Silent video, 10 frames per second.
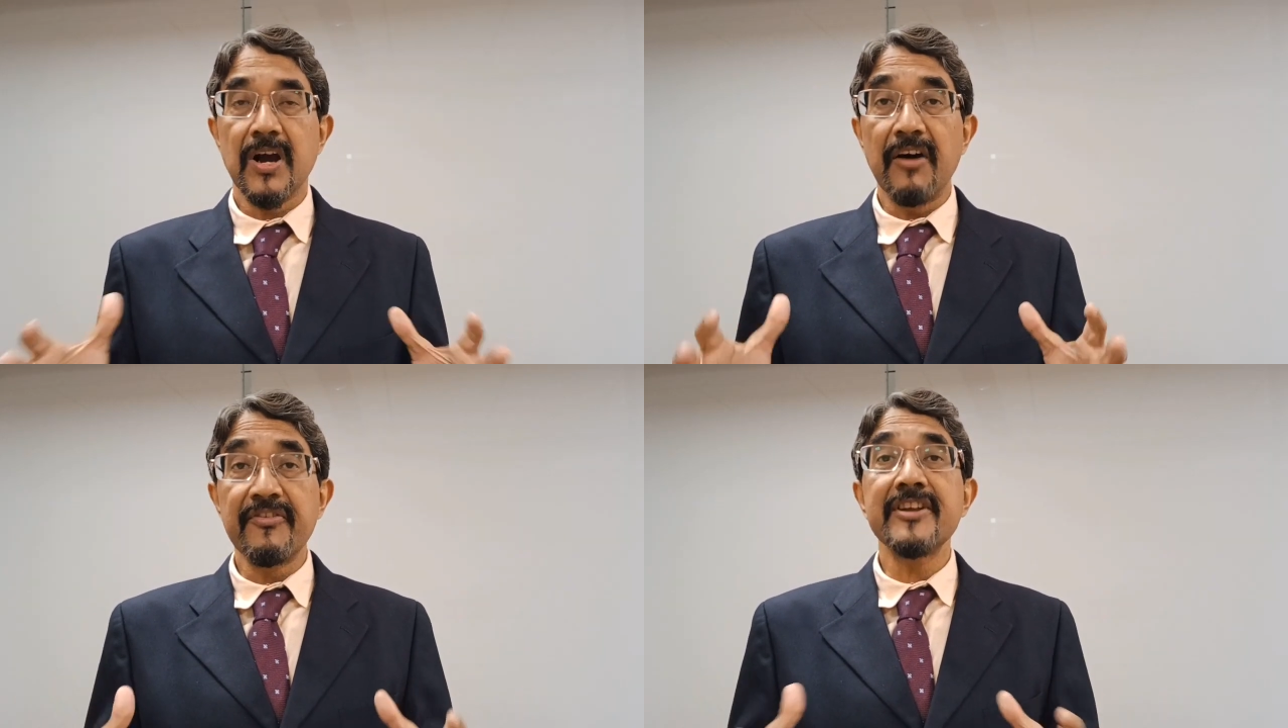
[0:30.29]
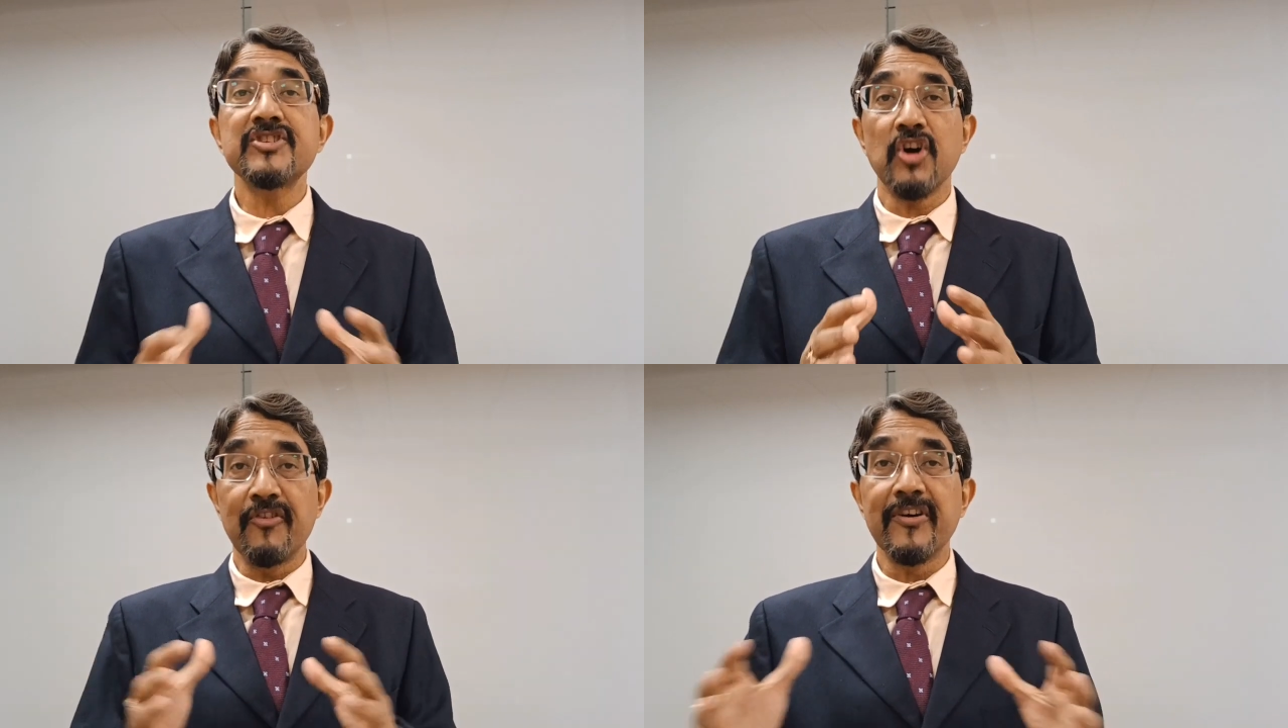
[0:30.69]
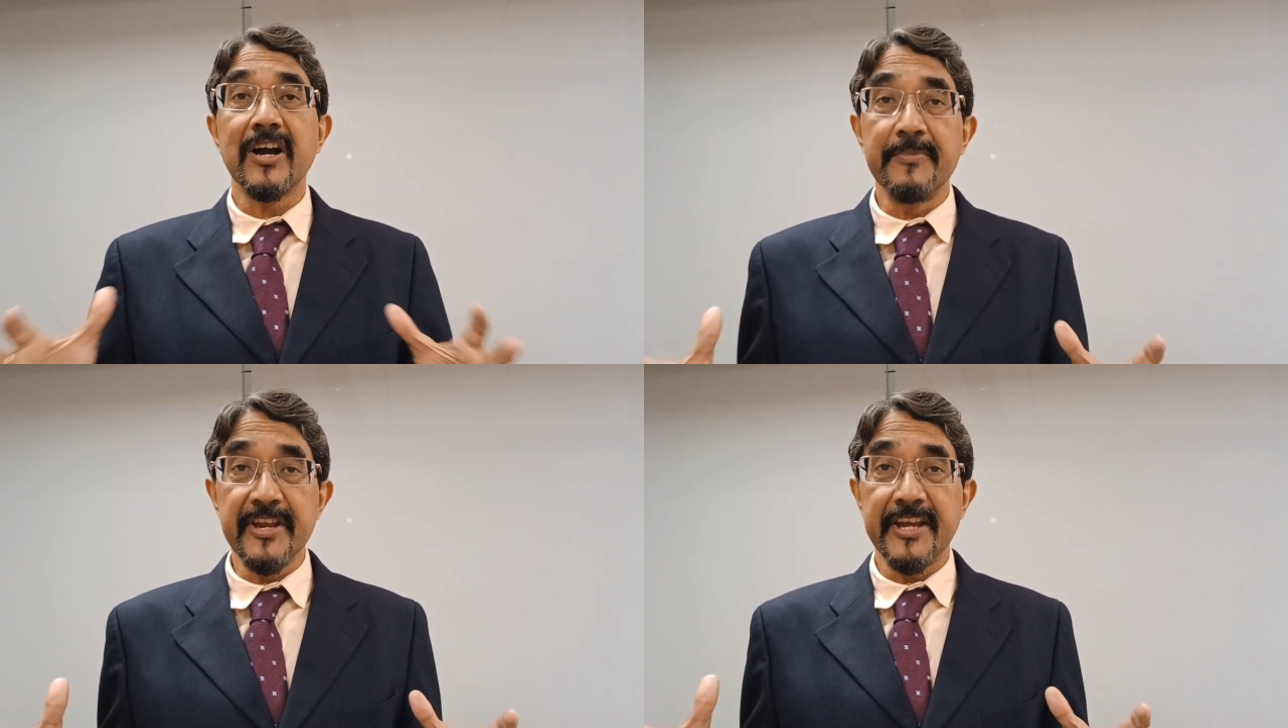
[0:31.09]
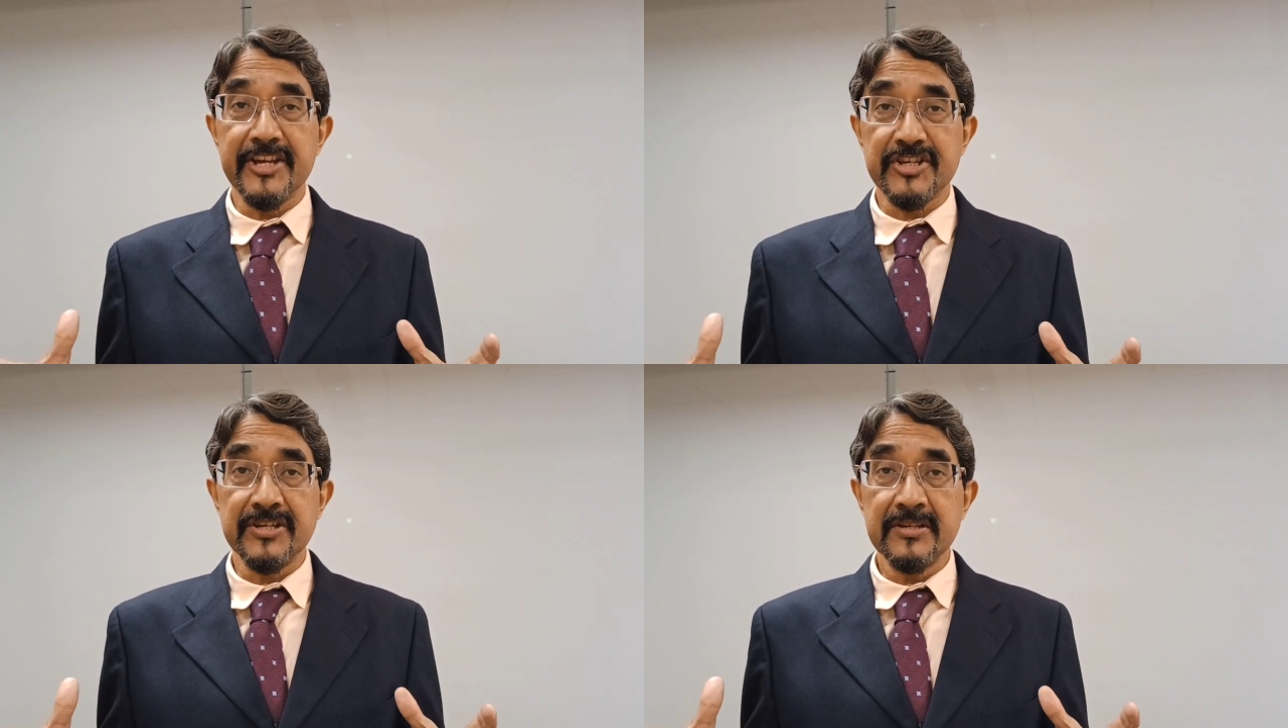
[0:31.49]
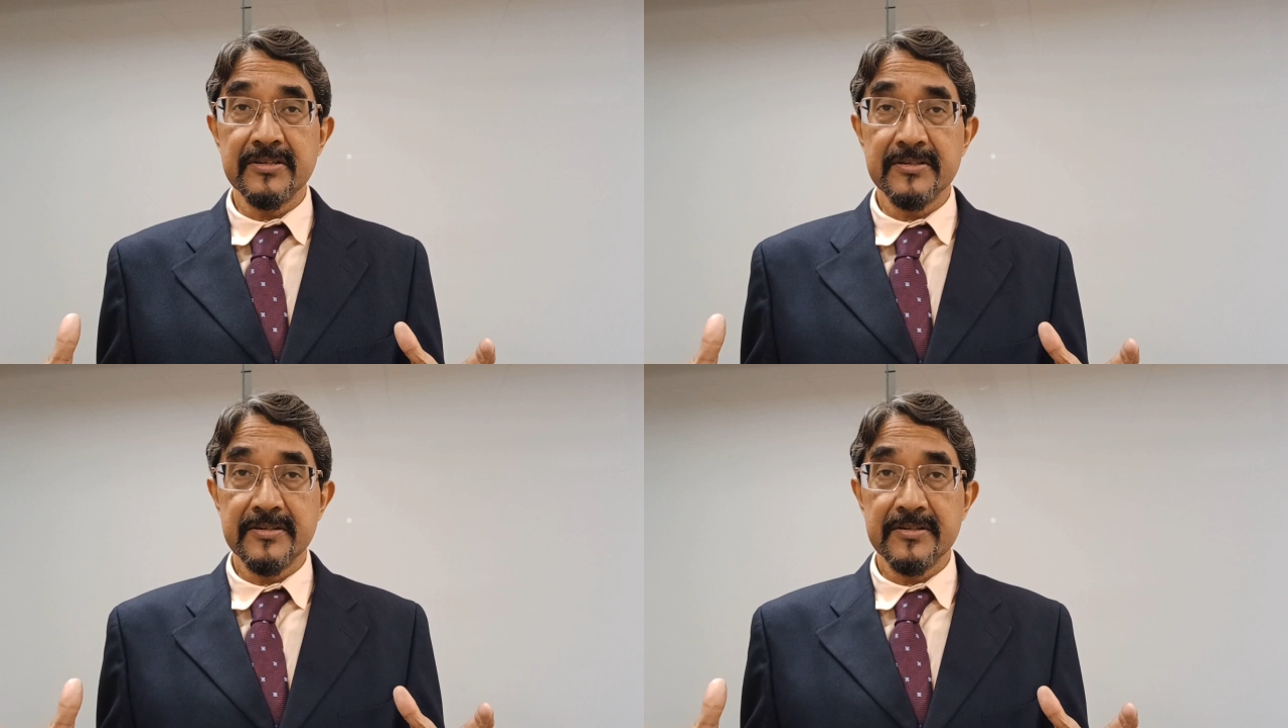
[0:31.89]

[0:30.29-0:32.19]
of a communication,